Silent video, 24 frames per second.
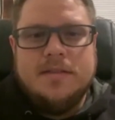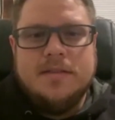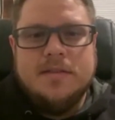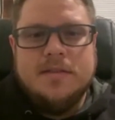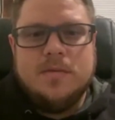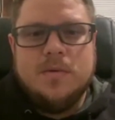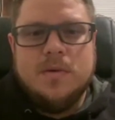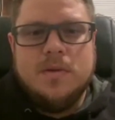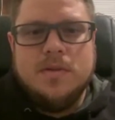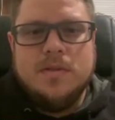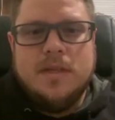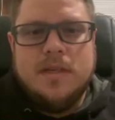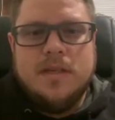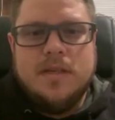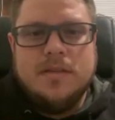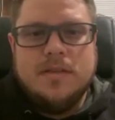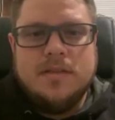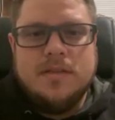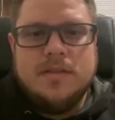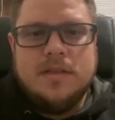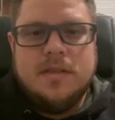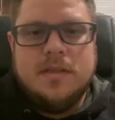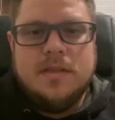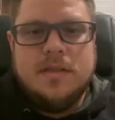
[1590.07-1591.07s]
Squirrel
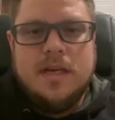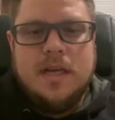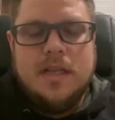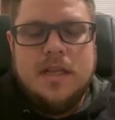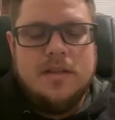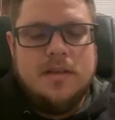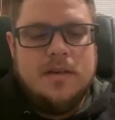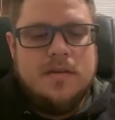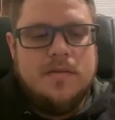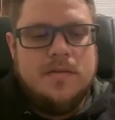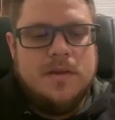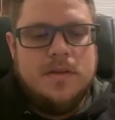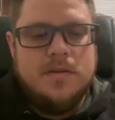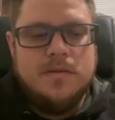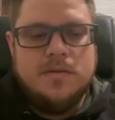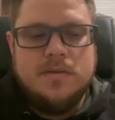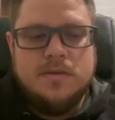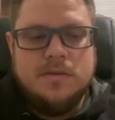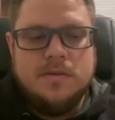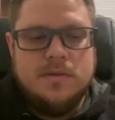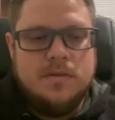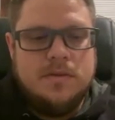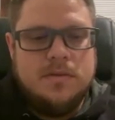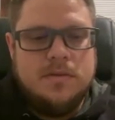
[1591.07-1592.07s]
tails. I love
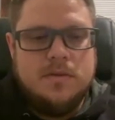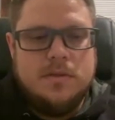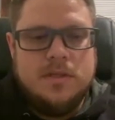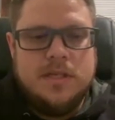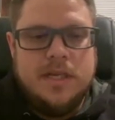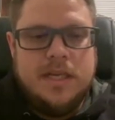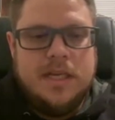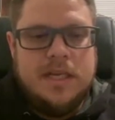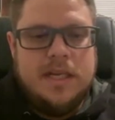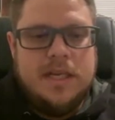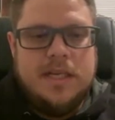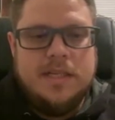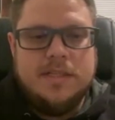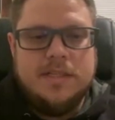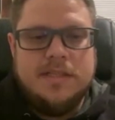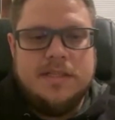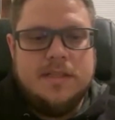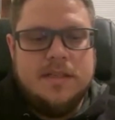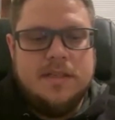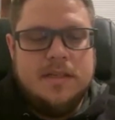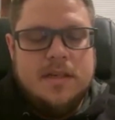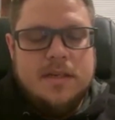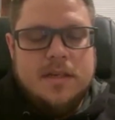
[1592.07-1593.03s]
those shaky heads,